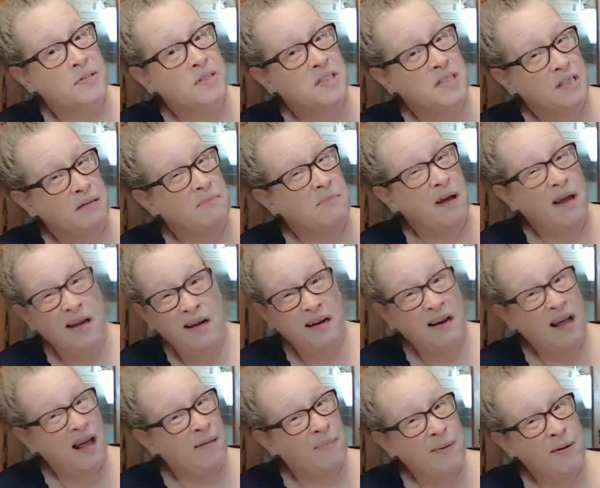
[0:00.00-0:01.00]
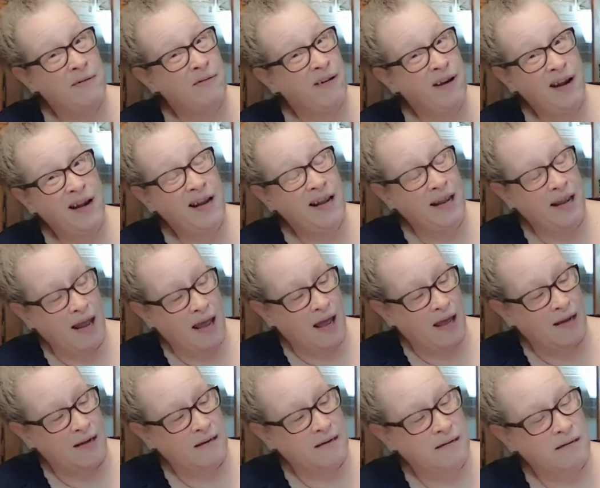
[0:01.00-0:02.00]
she might not be ready
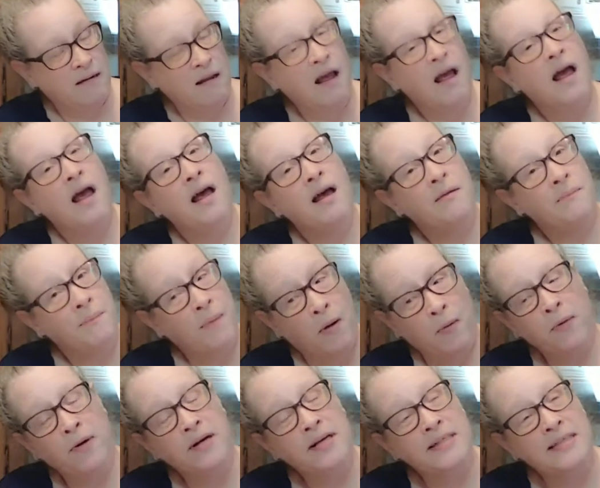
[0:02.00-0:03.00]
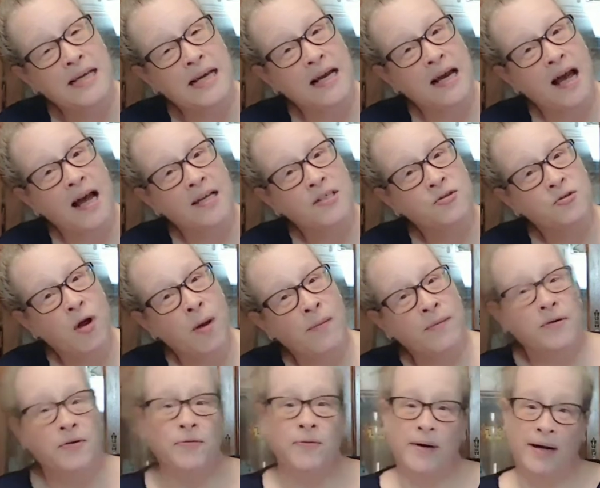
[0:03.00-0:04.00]
yet. But we're going to take a
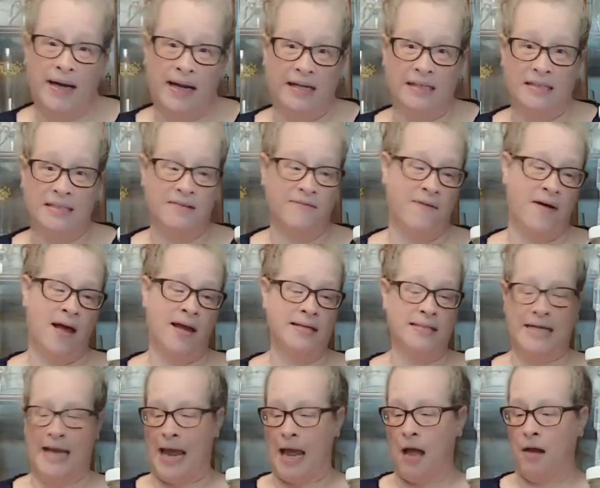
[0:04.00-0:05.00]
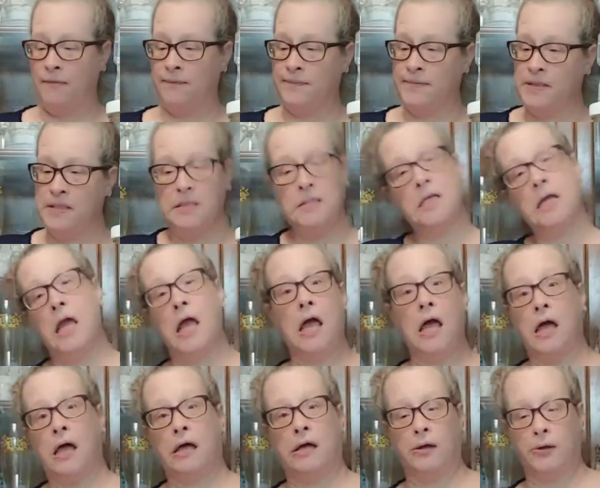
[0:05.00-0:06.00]
hydrometer reading to find out.
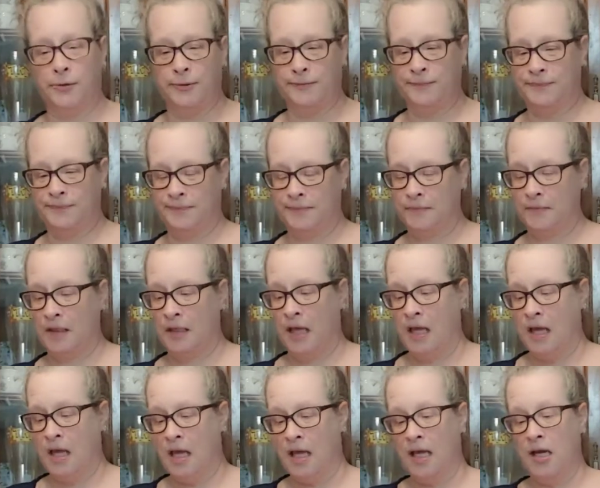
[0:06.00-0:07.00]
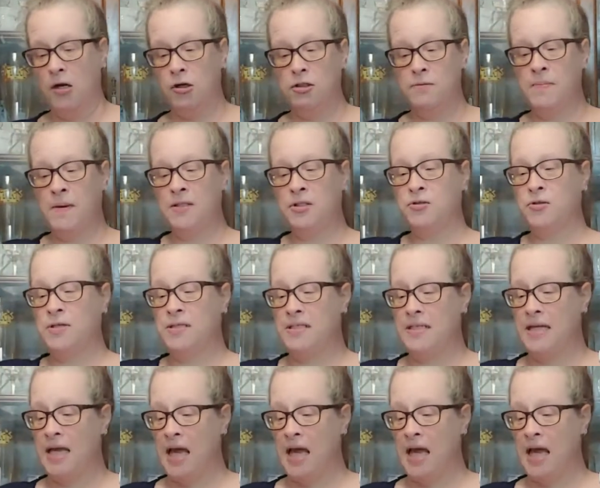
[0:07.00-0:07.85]
So, here's my trusty